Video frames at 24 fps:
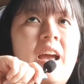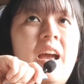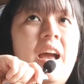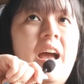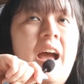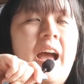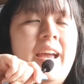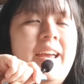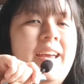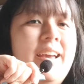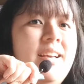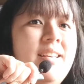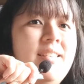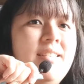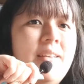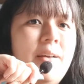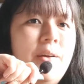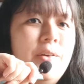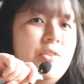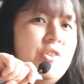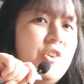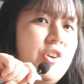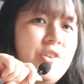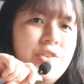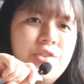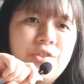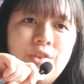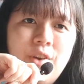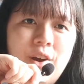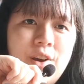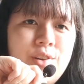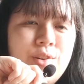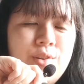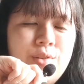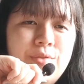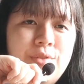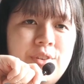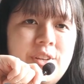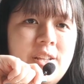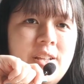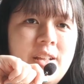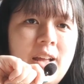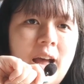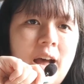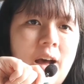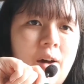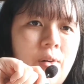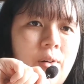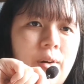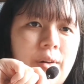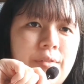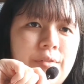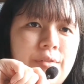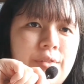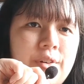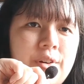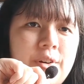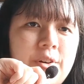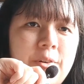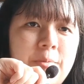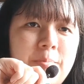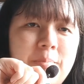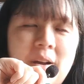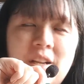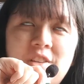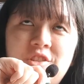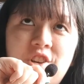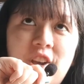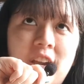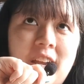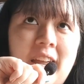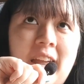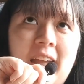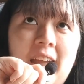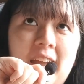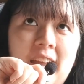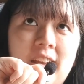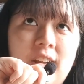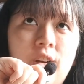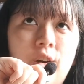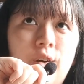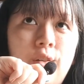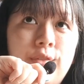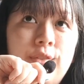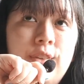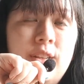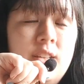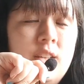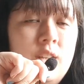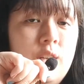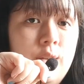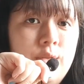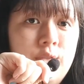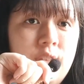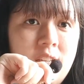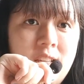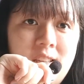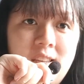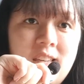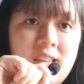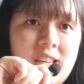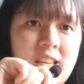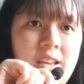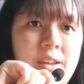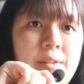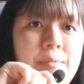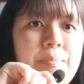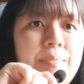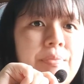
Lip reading: I guess I'll just try to read however much I can of The Turn of the Key.